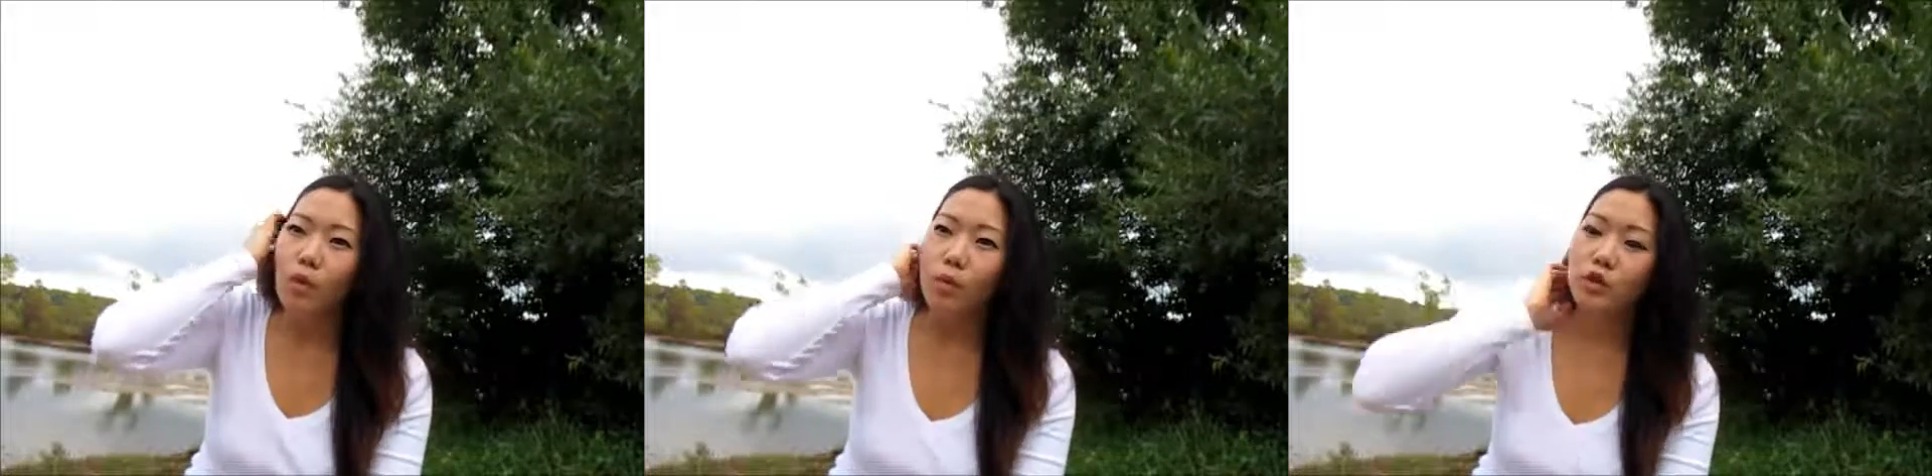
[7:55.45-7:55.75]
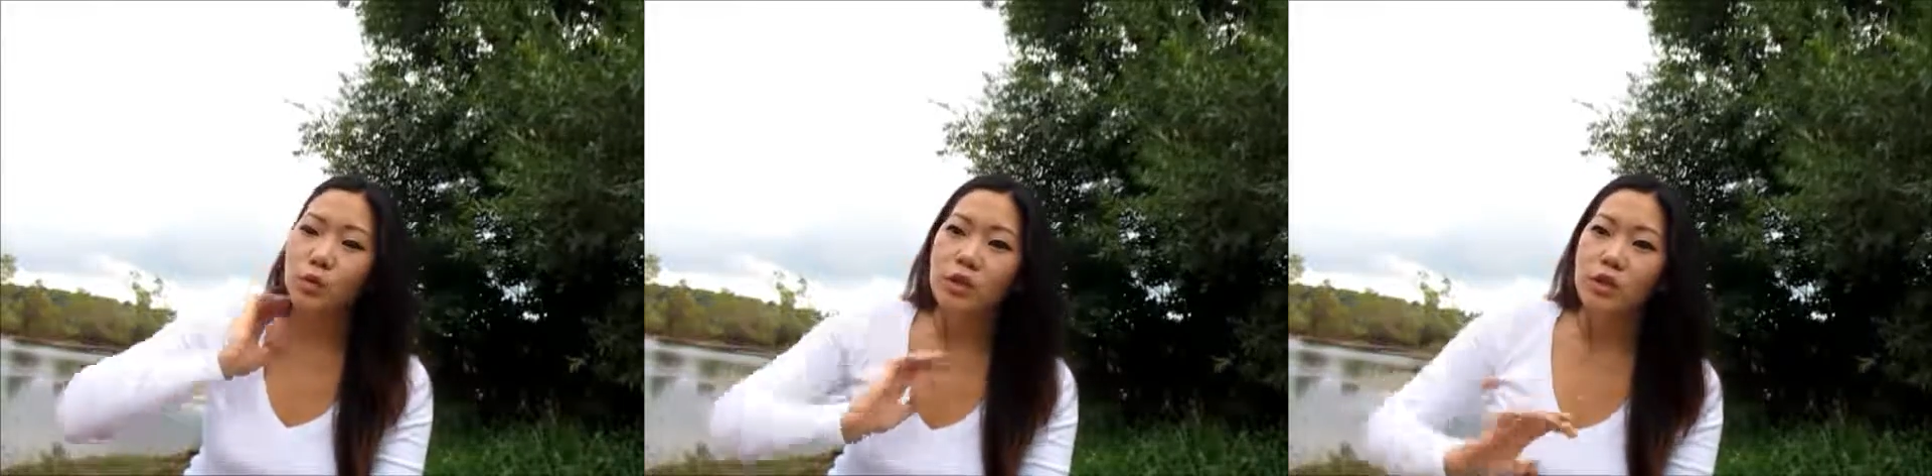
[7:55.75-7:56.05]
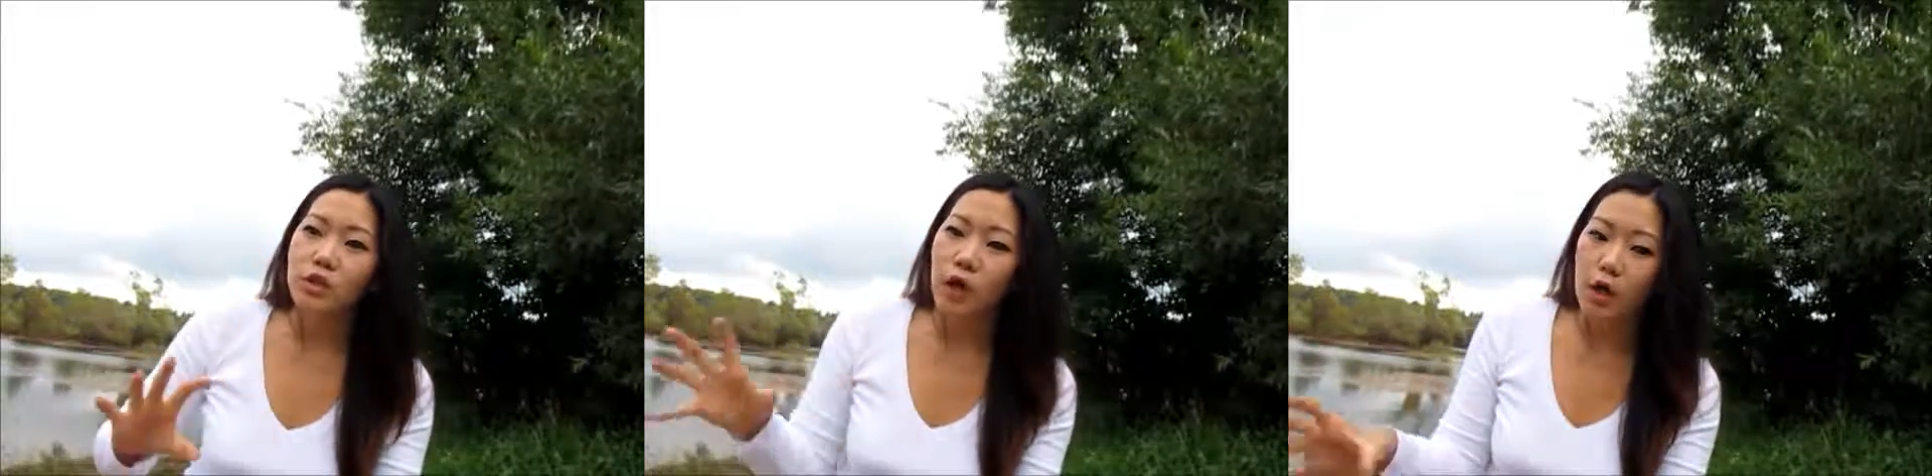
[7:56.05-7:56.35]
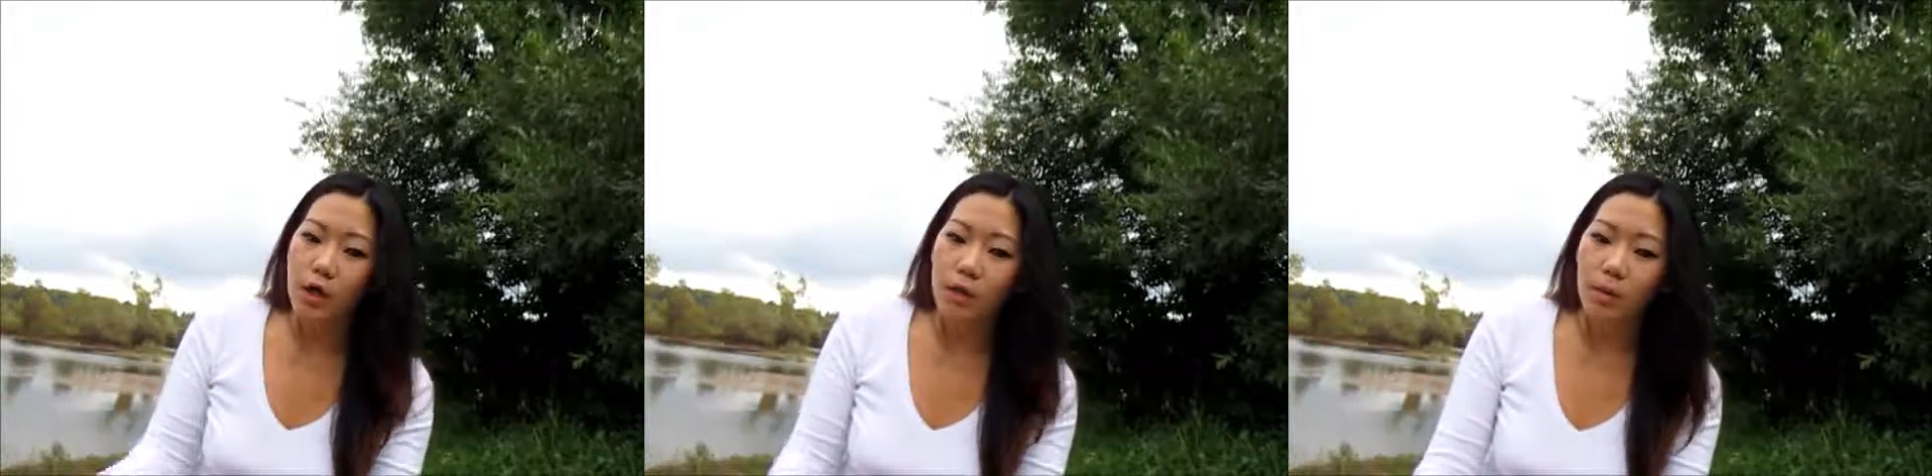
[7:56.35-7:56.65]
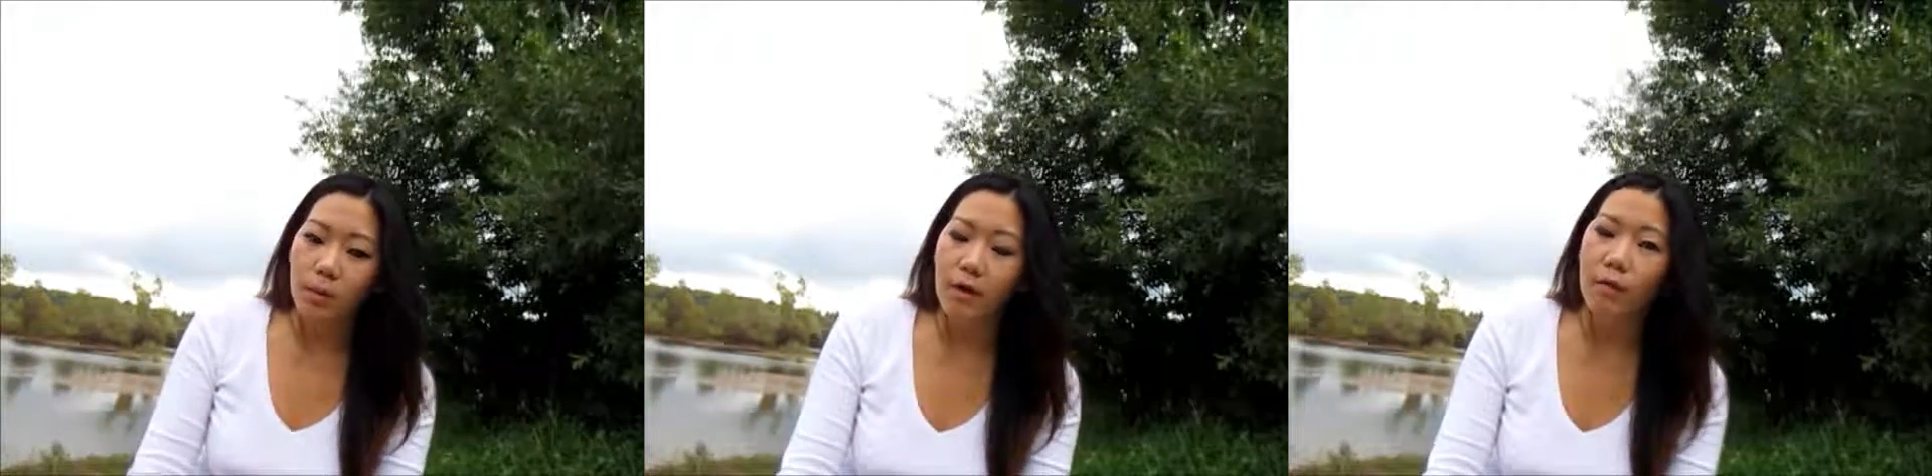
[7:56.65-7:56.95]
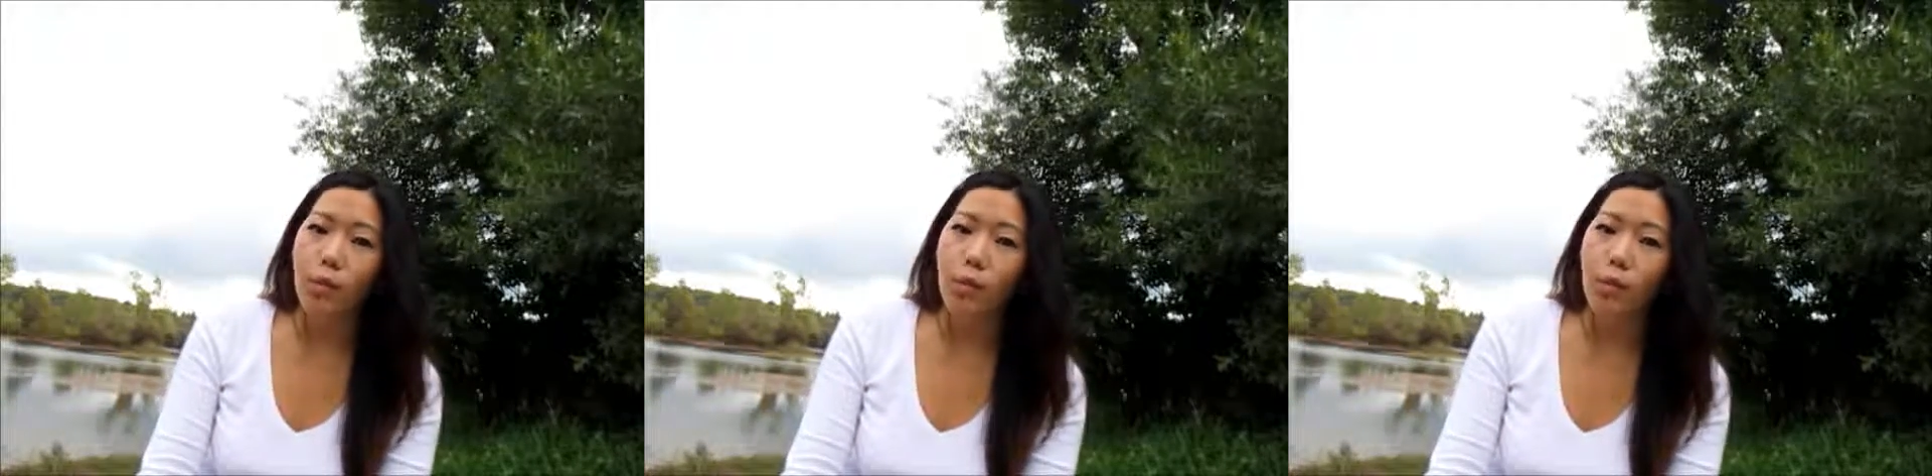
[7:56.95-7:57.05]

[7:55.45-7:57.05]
which we started or whatever,